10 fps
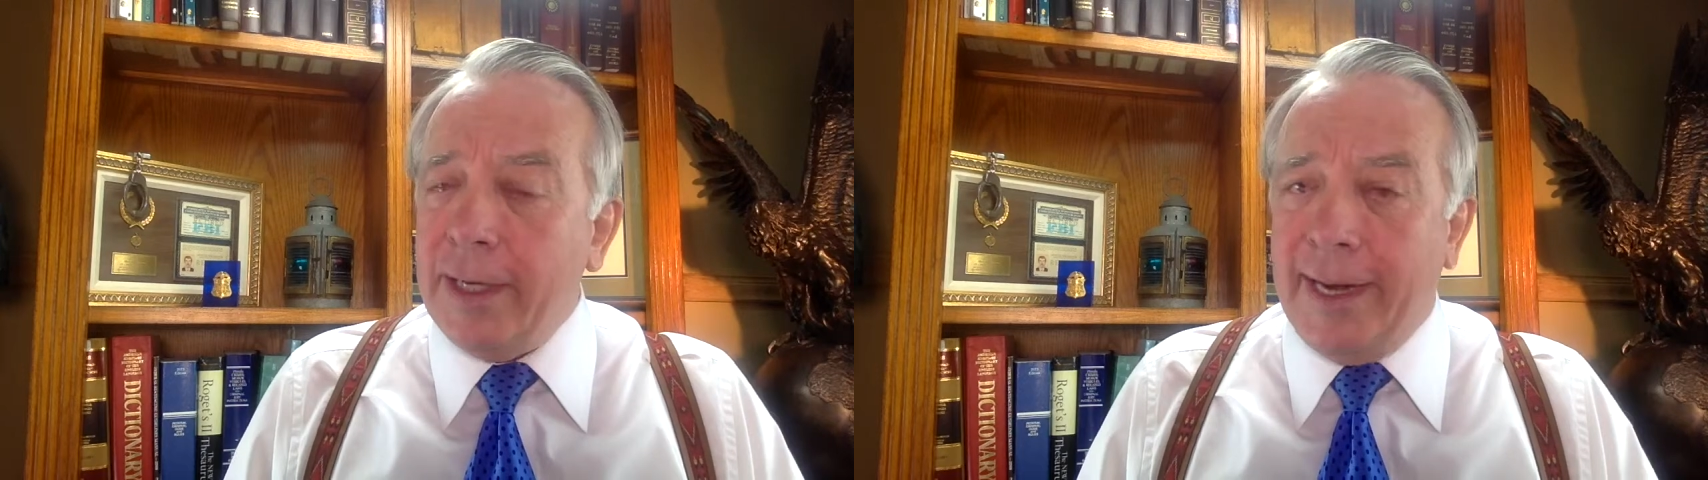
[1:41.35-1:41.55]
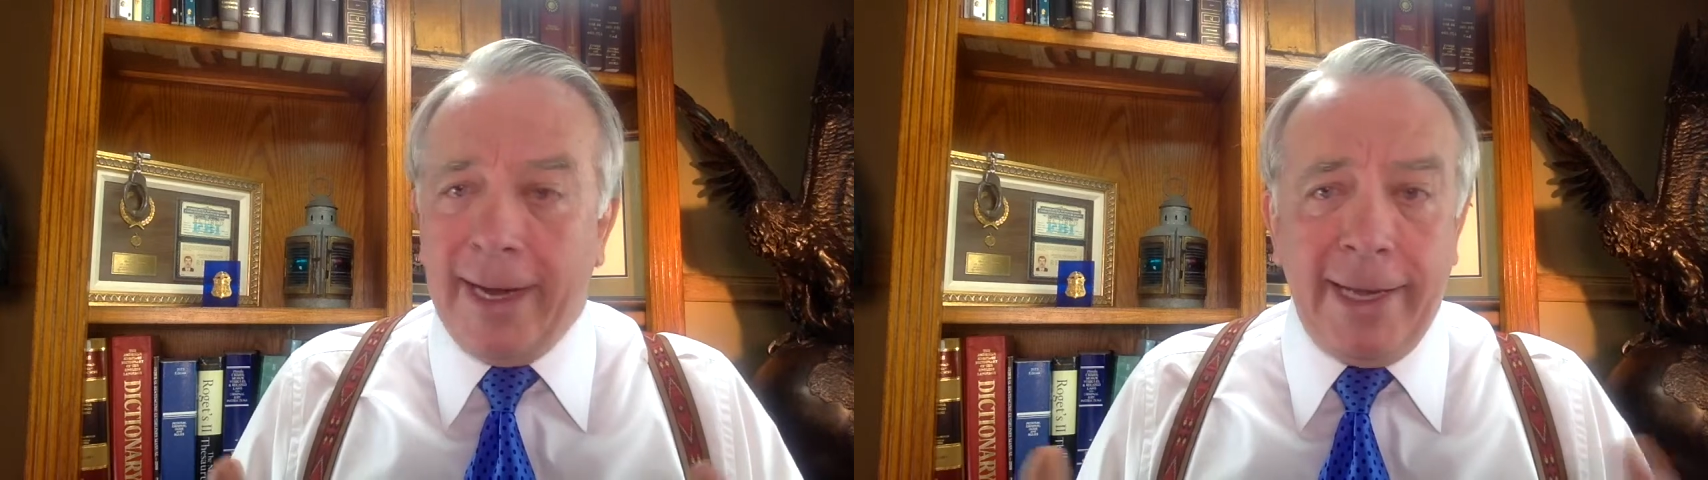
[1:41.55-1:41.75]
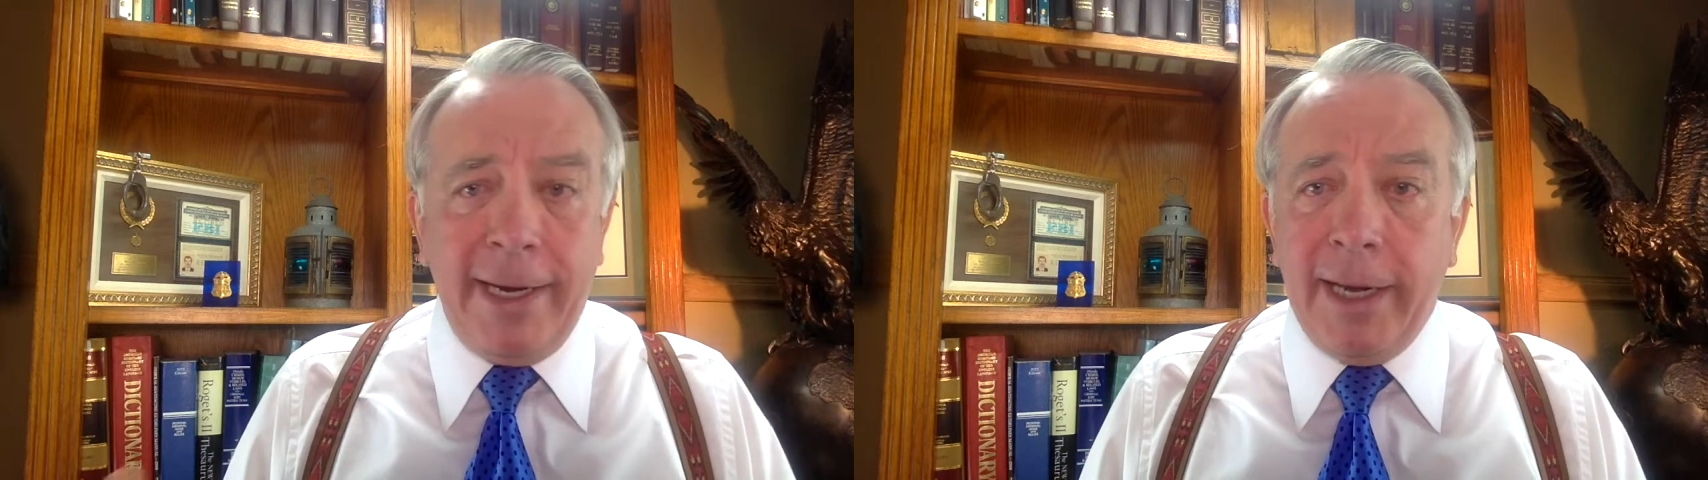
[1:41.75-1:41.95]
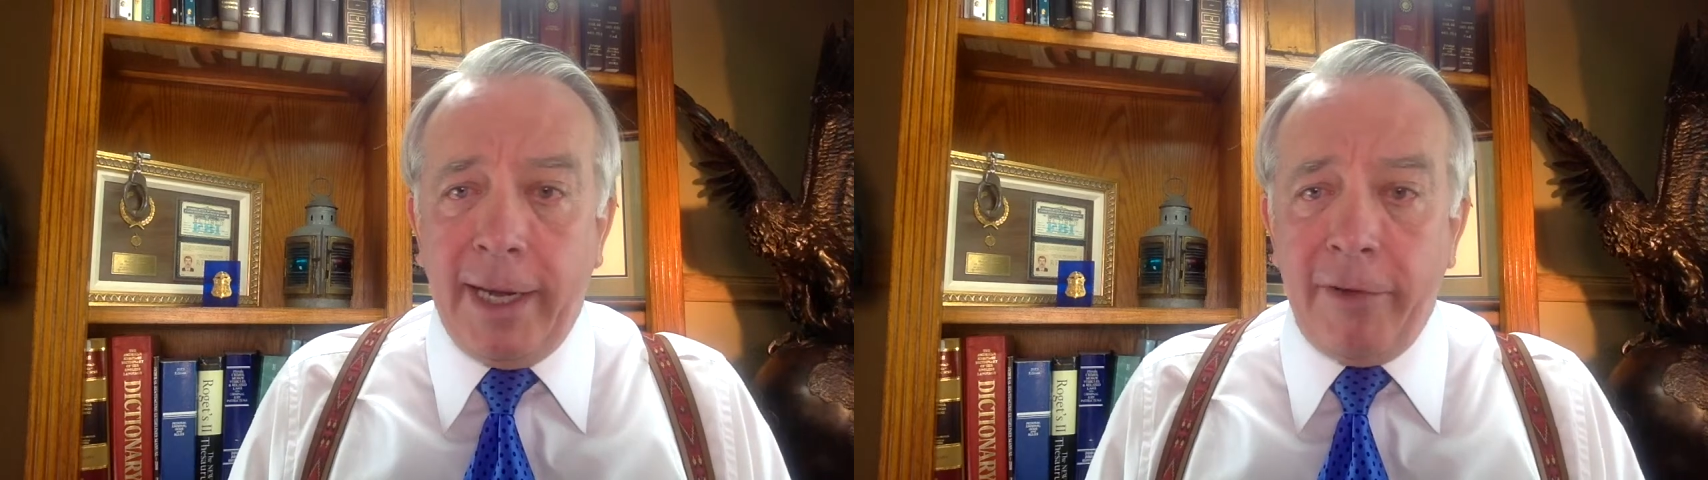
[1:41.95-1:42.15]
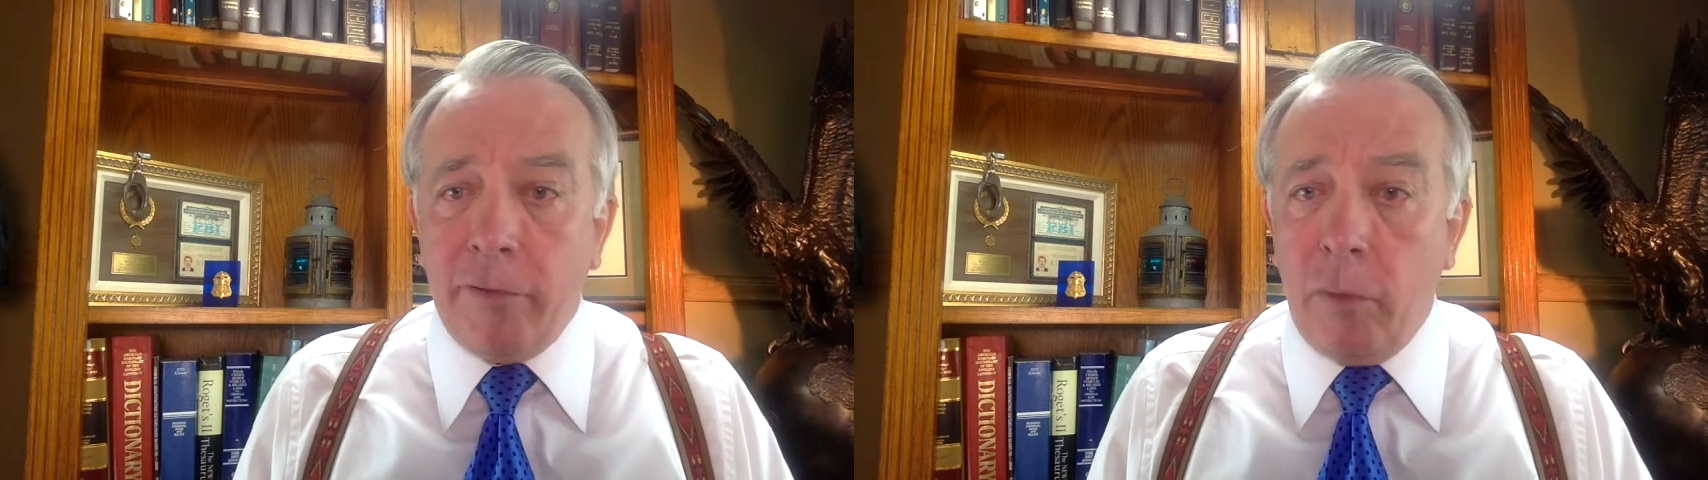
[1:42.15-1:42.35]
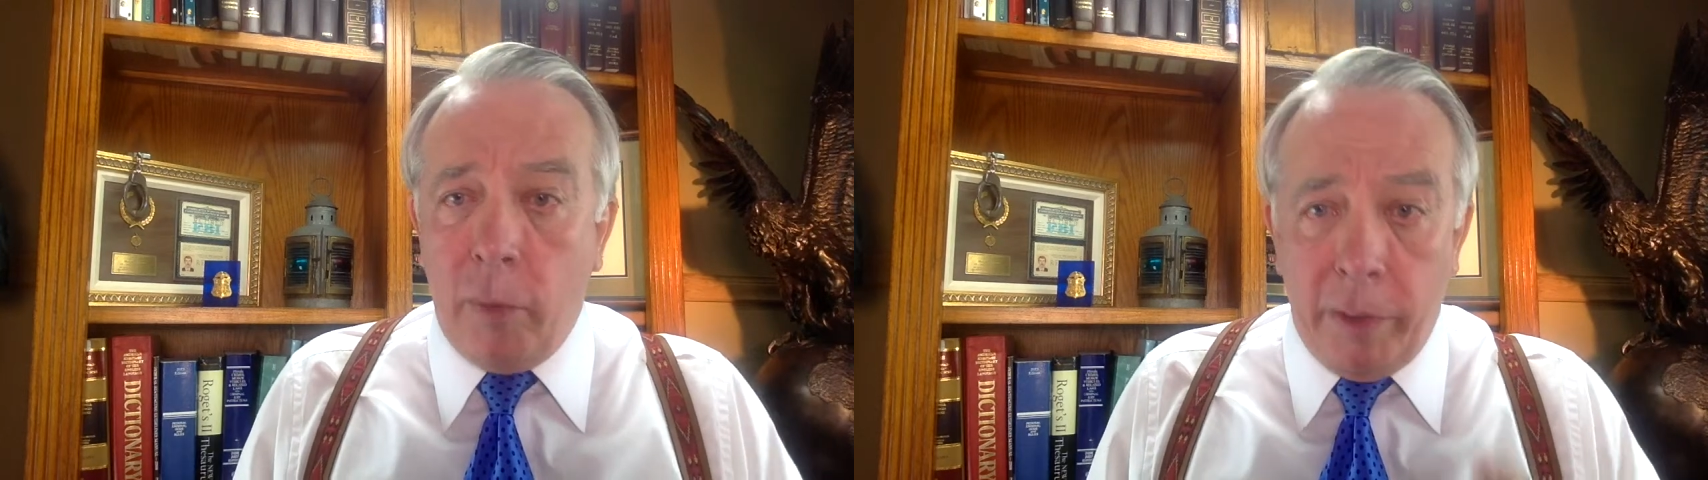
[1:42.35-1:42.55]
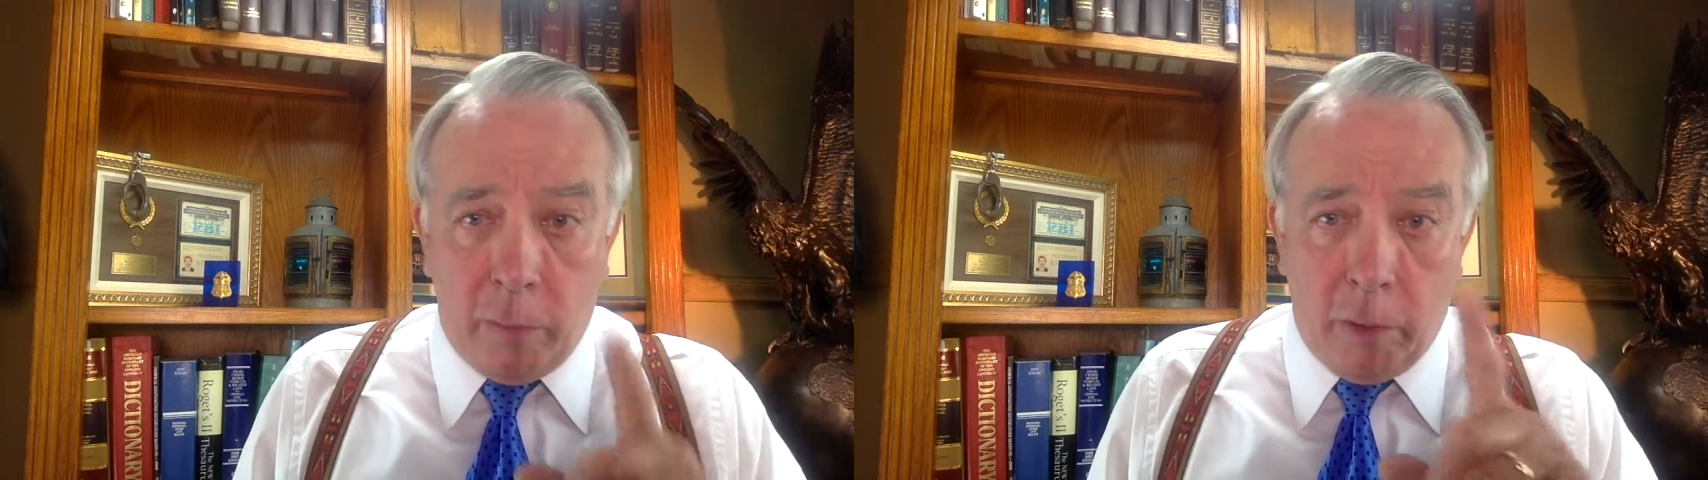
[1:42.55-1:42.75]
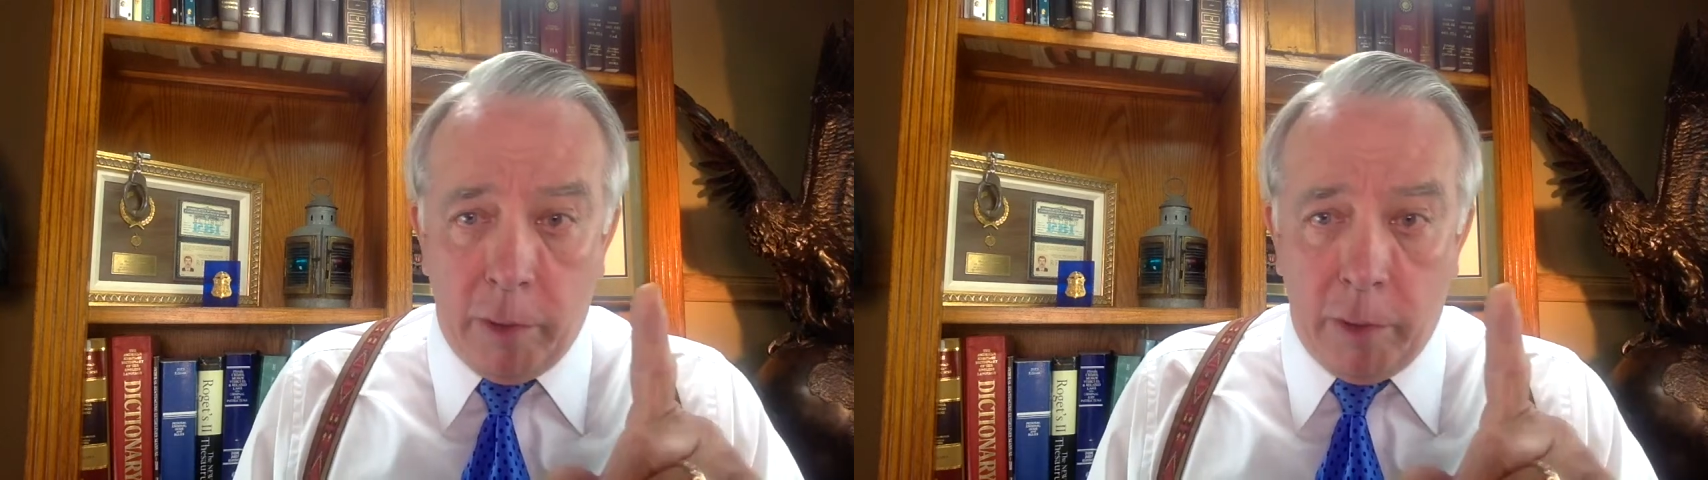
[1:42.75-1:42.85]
in 90 days, we were